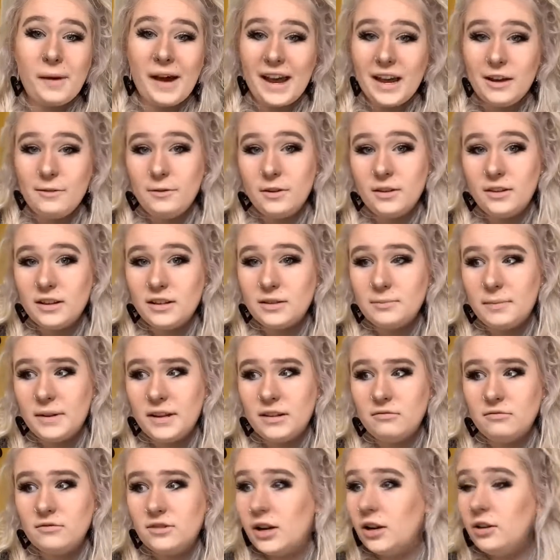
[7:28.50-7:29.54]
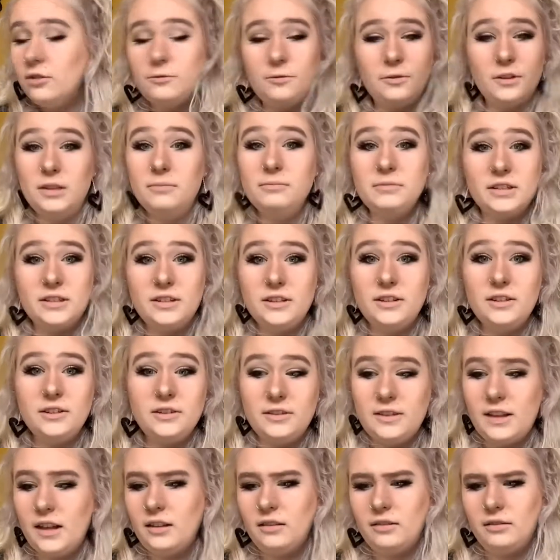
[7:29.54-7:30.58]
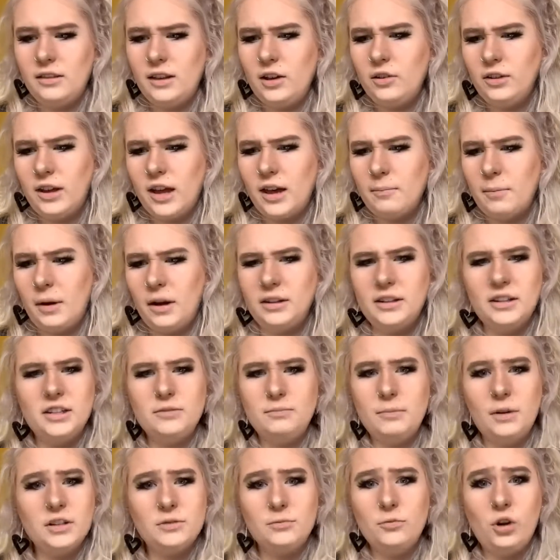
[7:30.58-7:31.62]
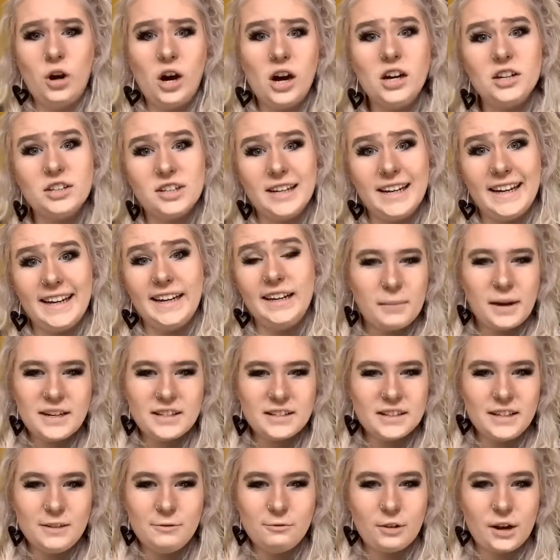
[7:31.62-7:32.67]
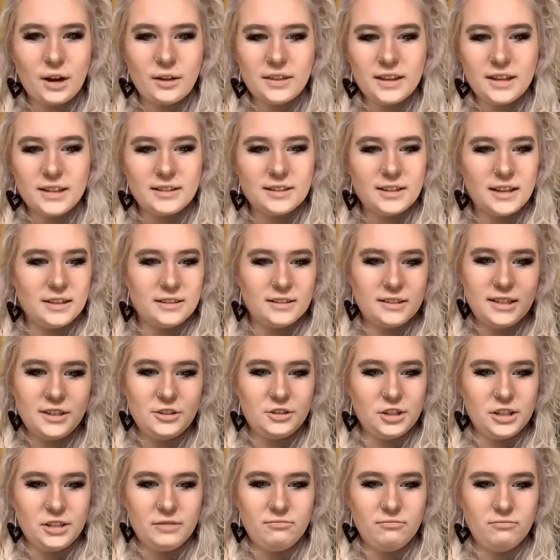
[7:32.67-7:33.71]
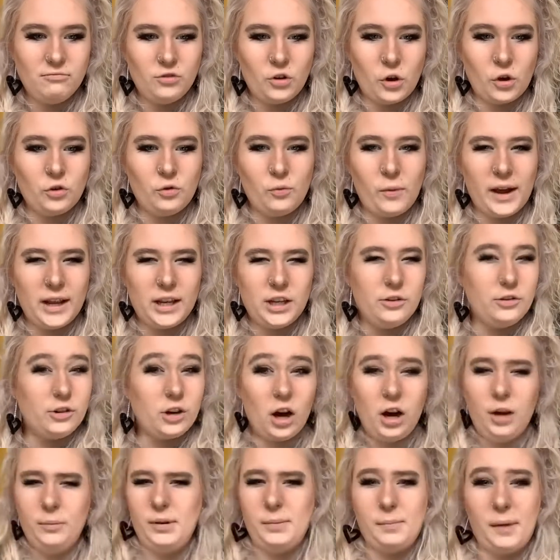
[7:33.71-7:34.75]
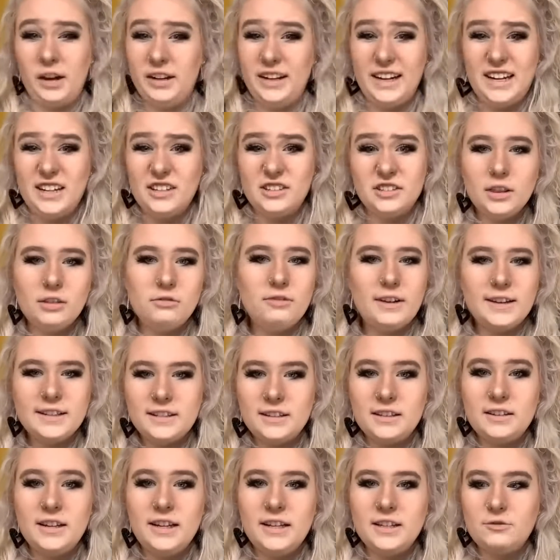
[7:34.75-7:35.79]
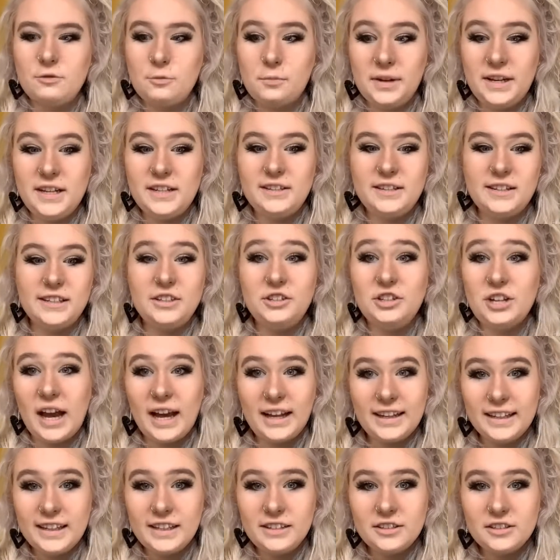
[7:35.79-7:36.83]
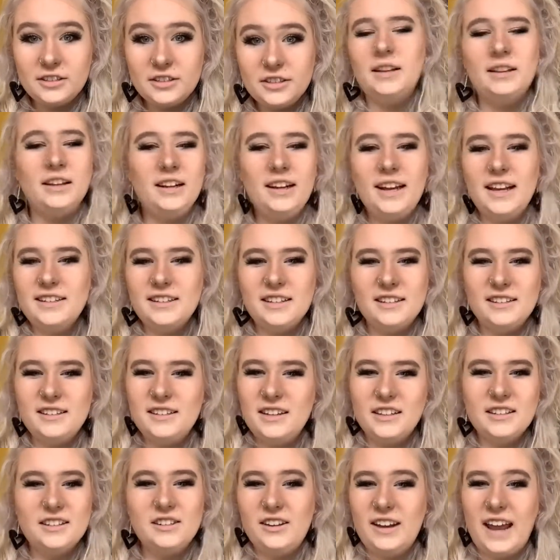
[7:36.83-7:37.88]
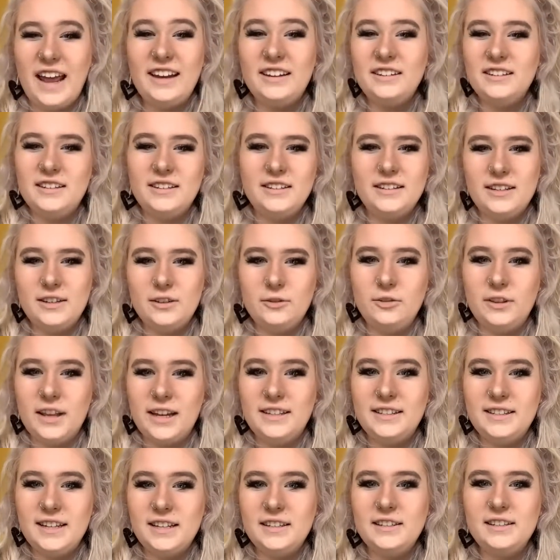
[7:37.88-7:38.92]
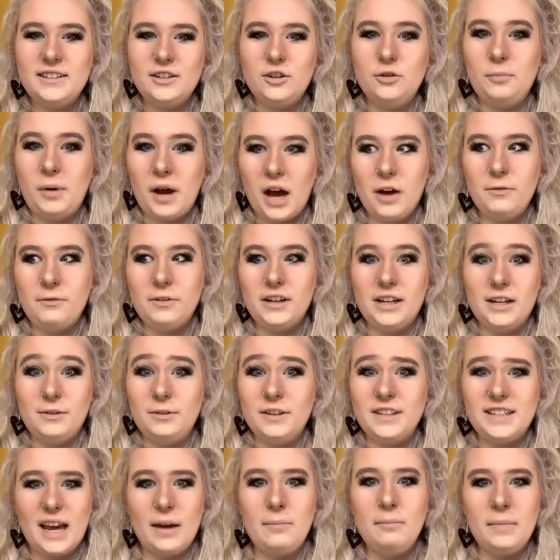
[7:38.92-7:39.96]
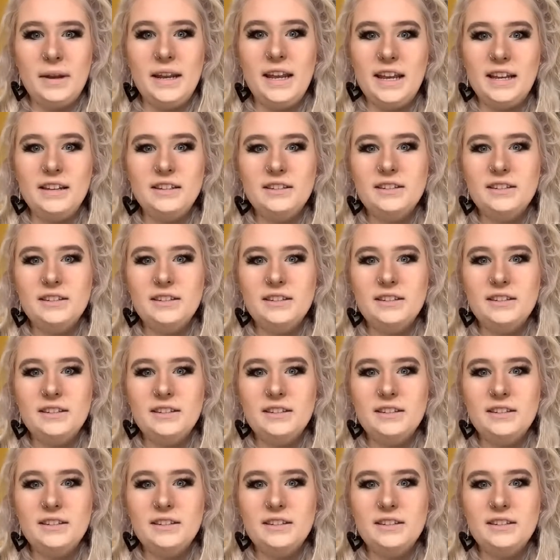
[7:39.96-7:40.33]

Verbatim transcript: behaviour that's been told for them to do, then they'll get punished much more harshly. Basically, throughout this, there's literally no way you can't be punished. The resident is repeatedly challenged, and the lesson doesn't end until they sit still perfectly for 10 minutes.